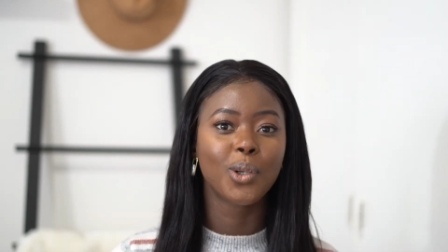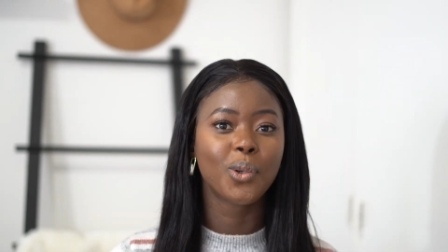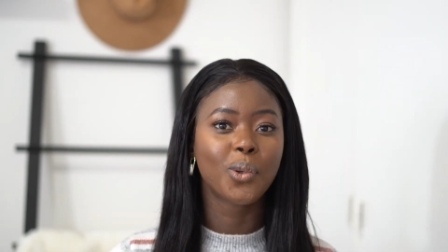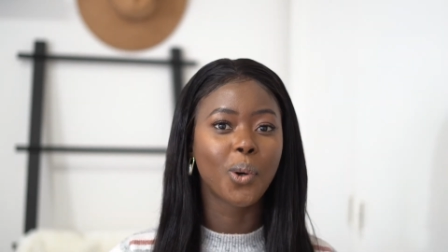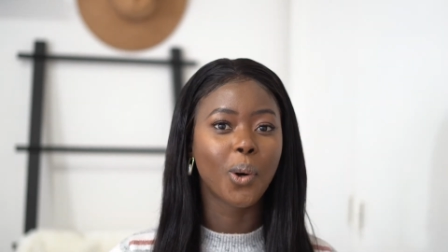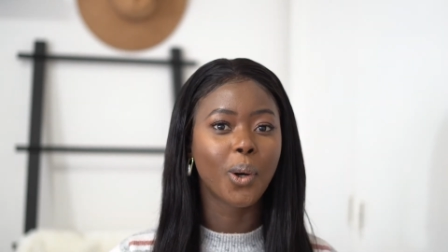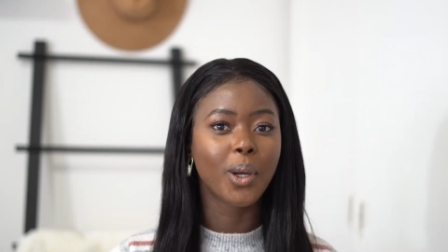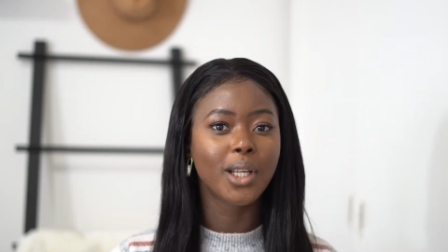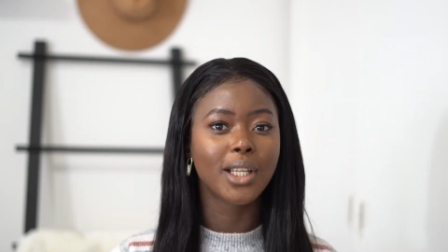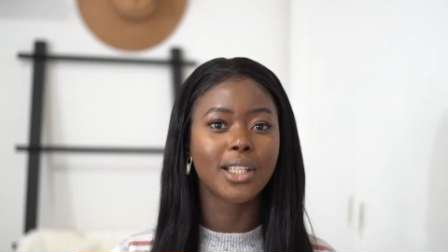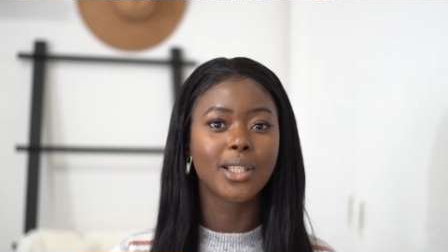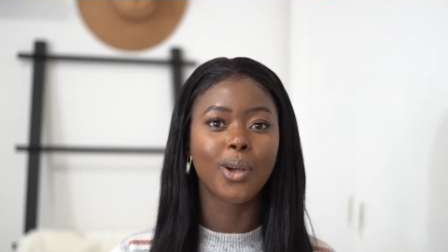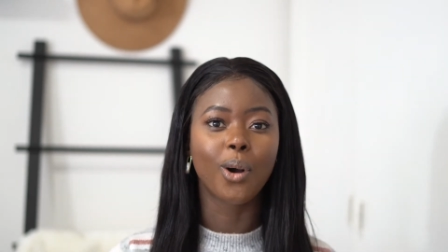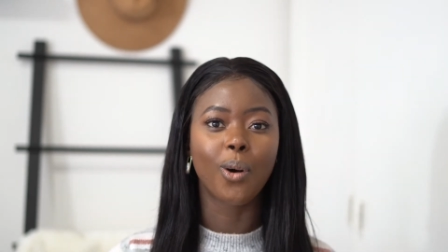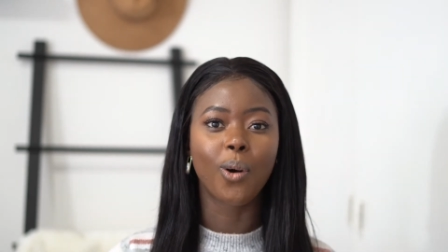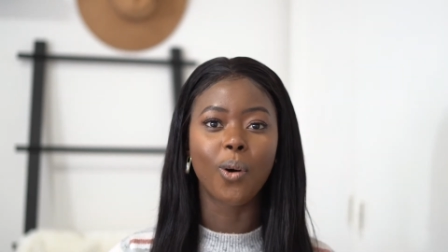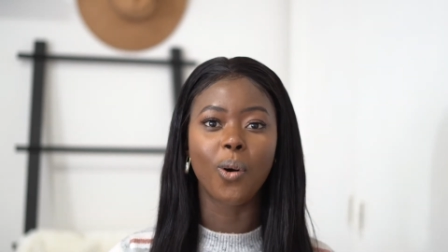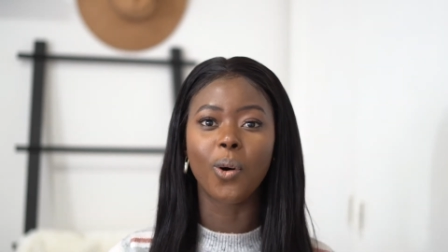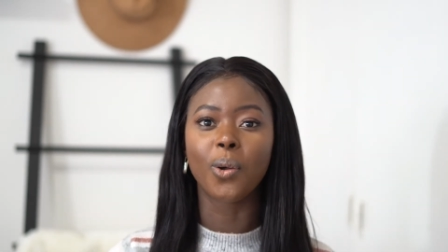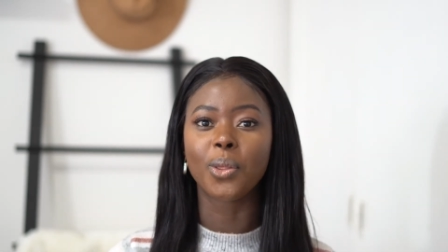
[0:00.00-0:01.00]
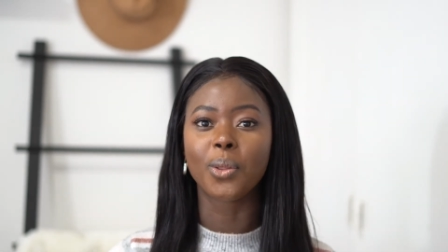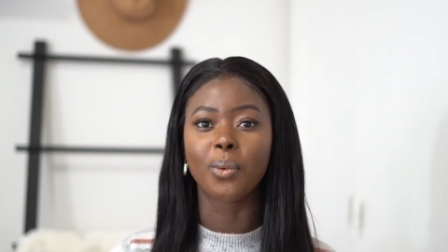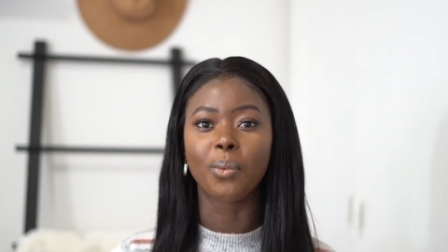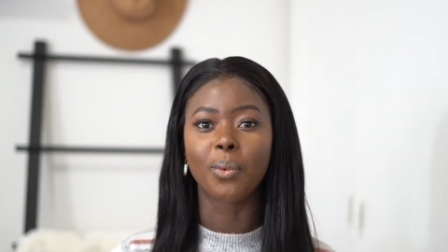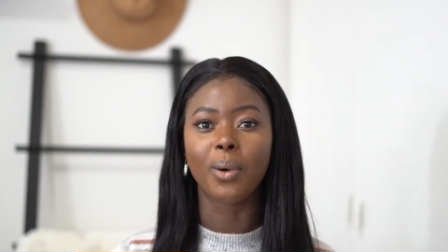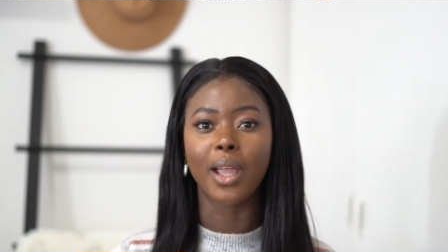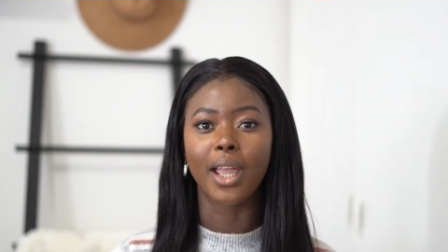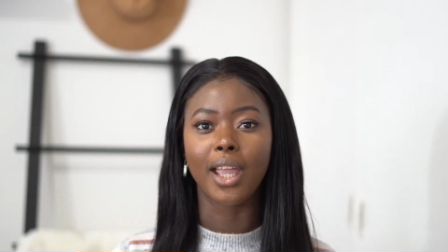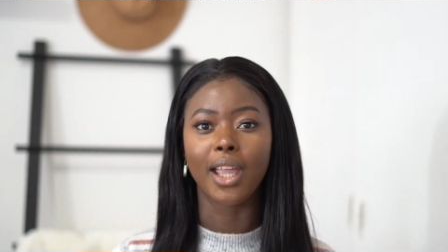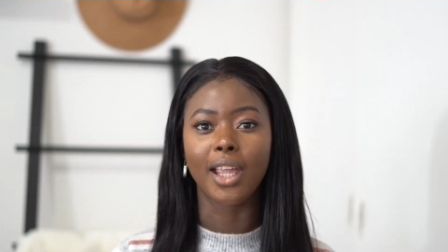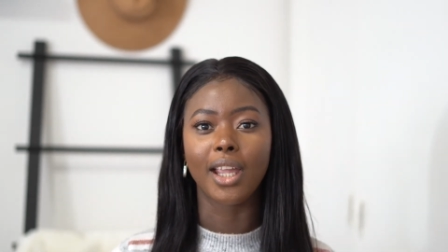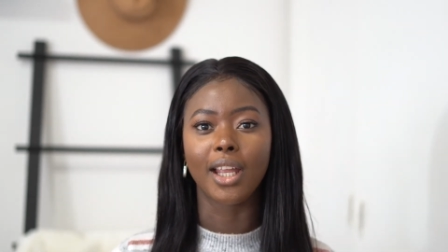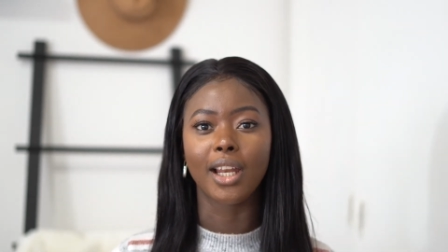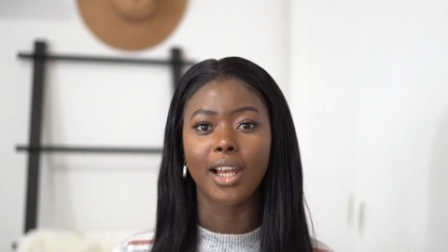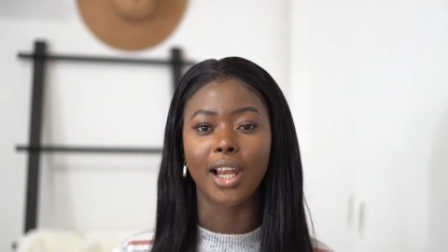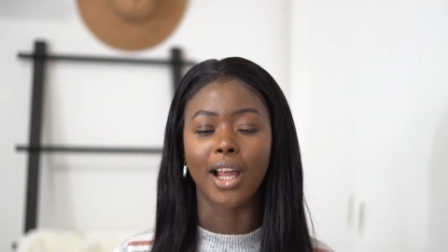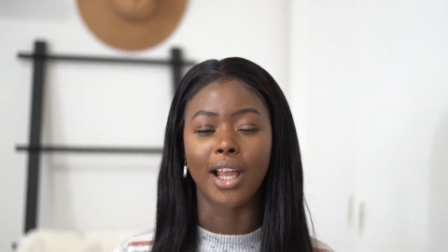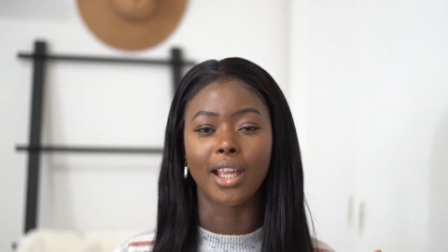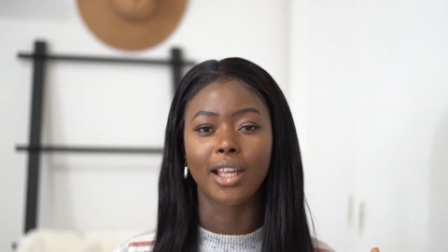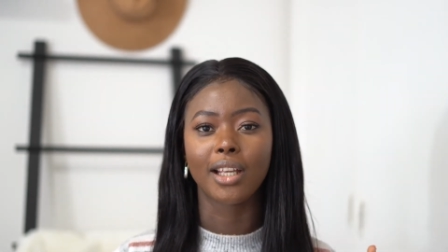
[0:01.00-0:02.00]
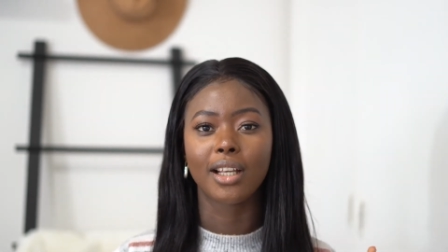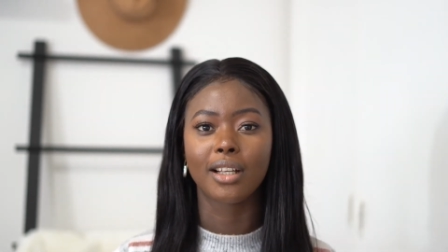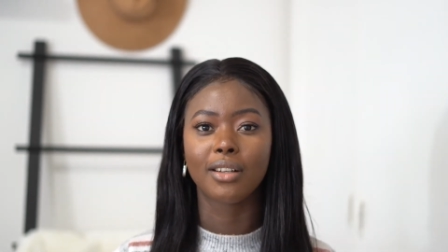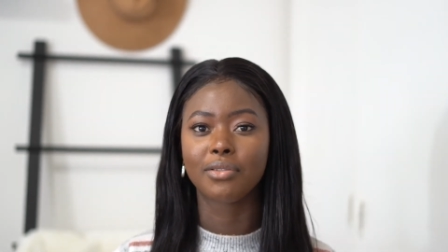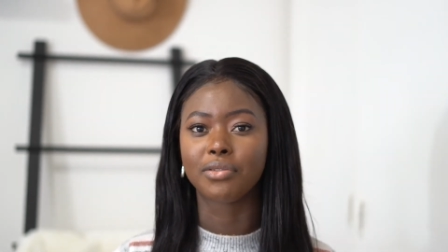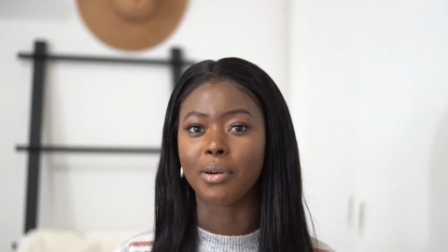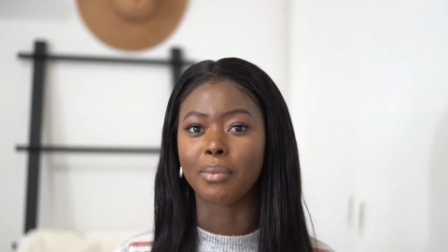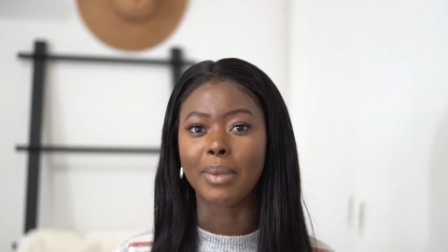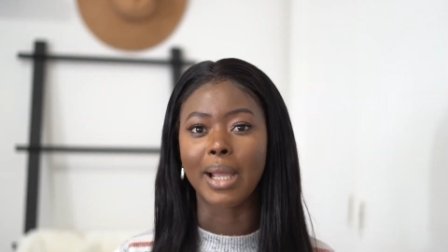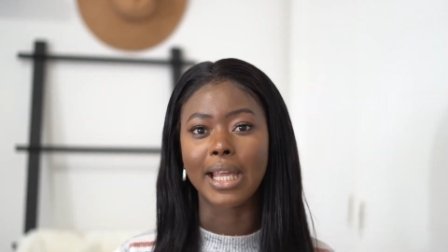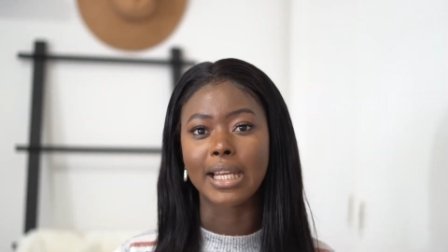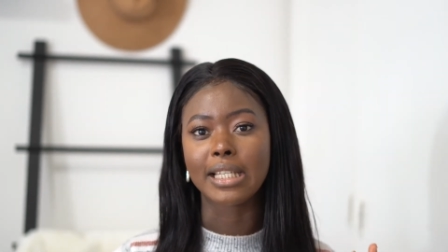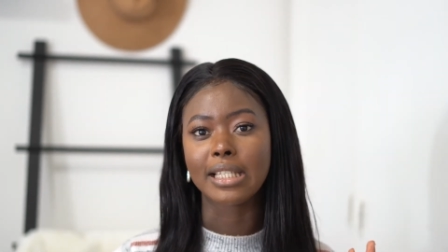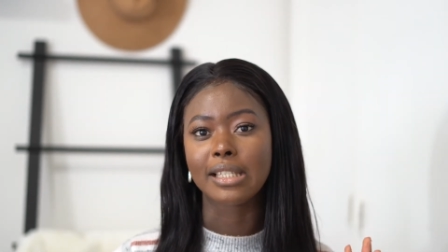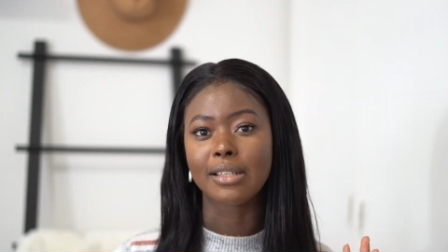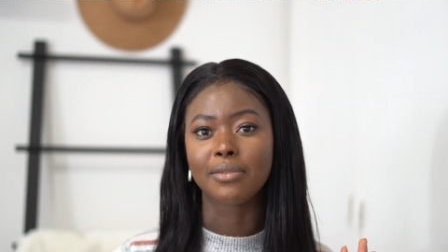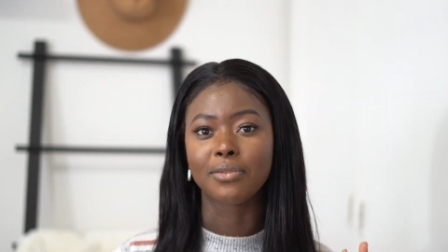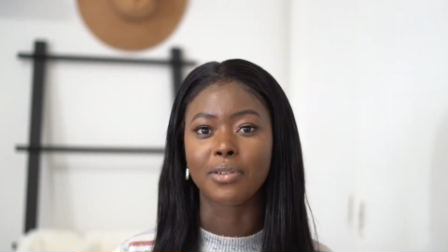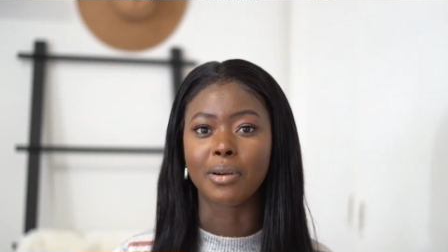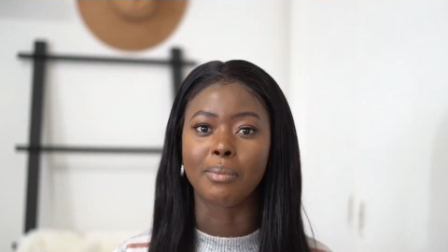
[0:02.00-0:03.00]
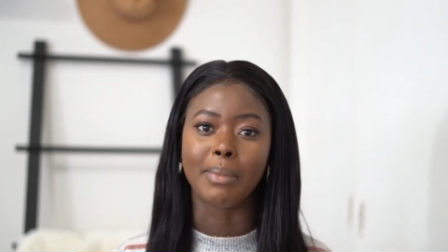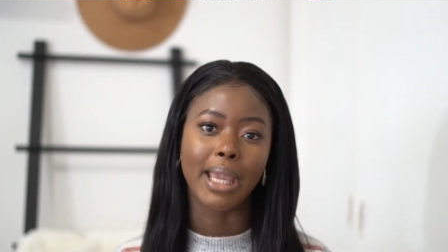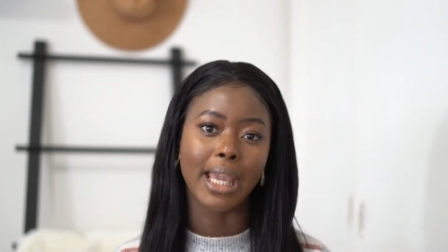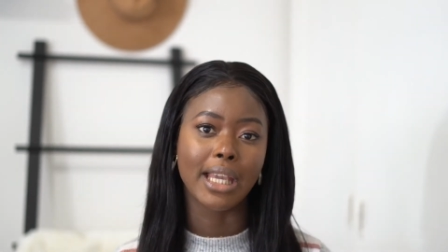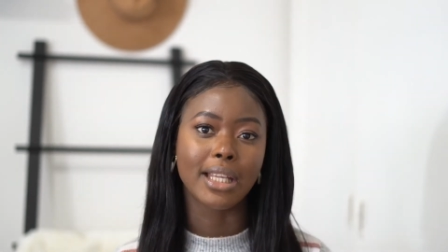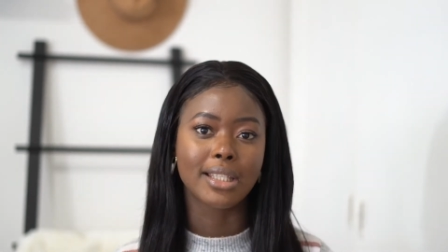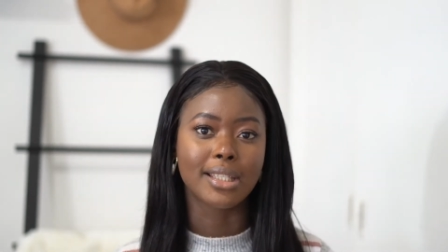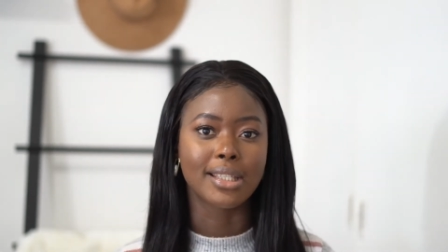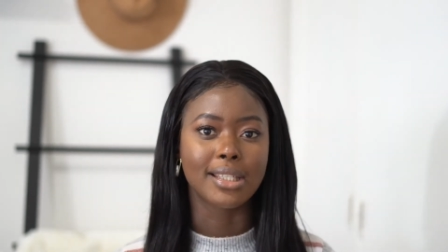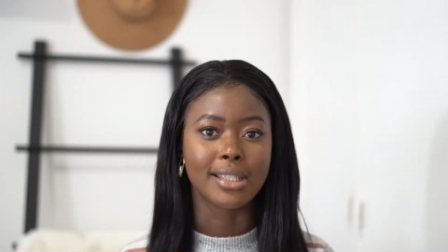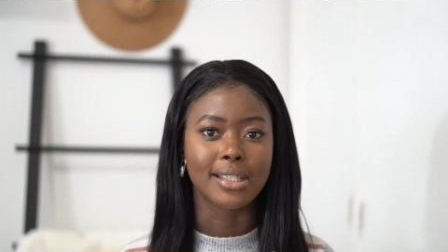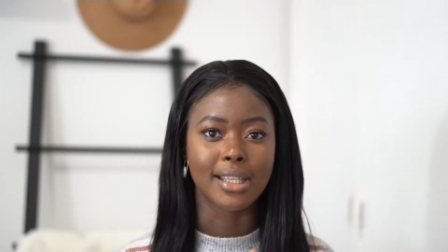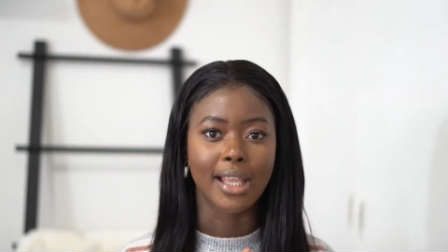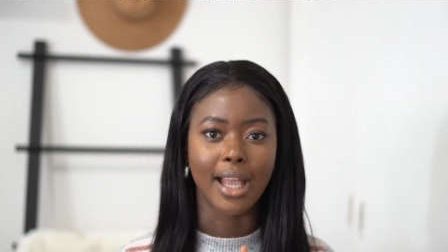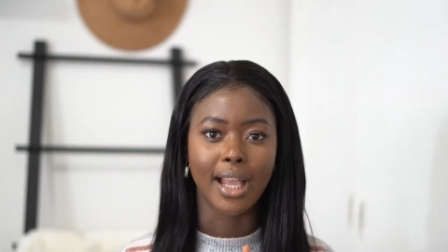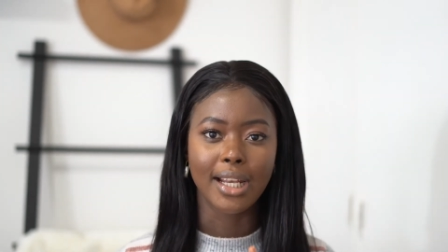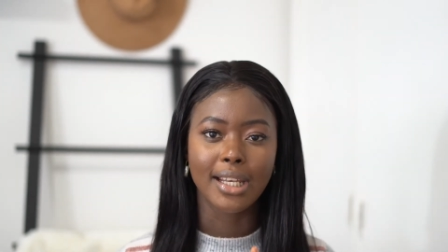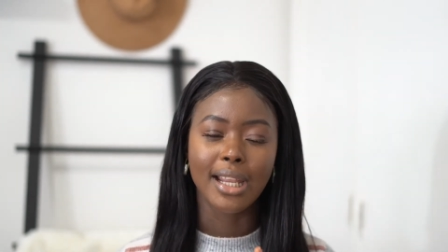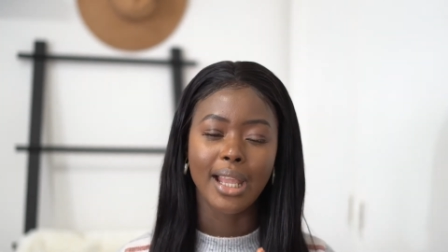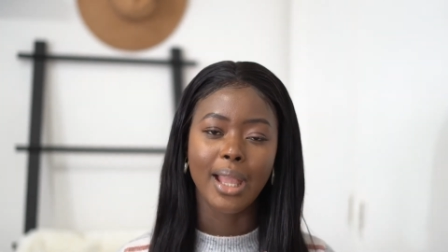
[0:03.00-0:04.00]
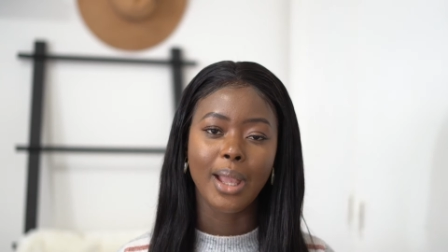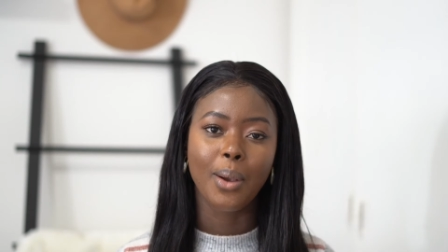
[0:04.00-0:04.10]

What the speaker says: going all the way, like from editing from A to Z.